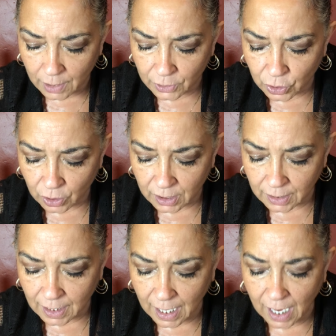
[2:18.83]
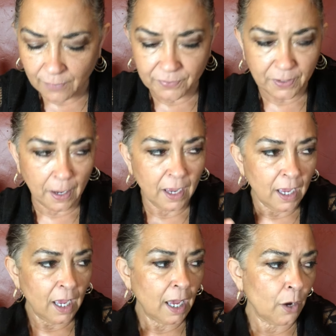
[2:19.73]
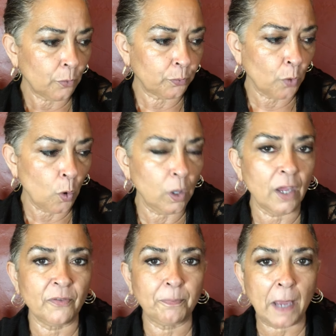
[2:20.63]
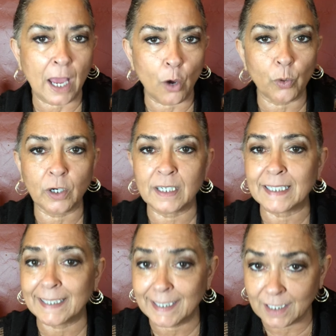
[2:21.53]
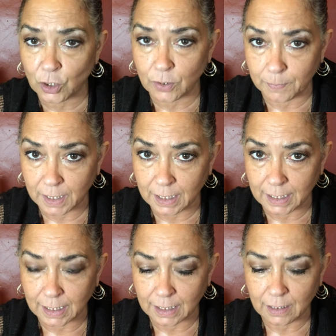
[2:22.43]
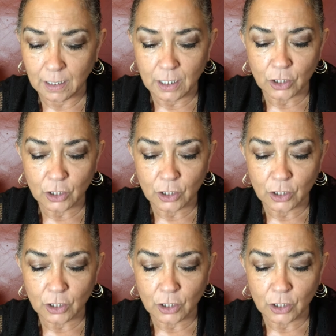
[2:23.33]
You're gonna have the, a role of power and decision making.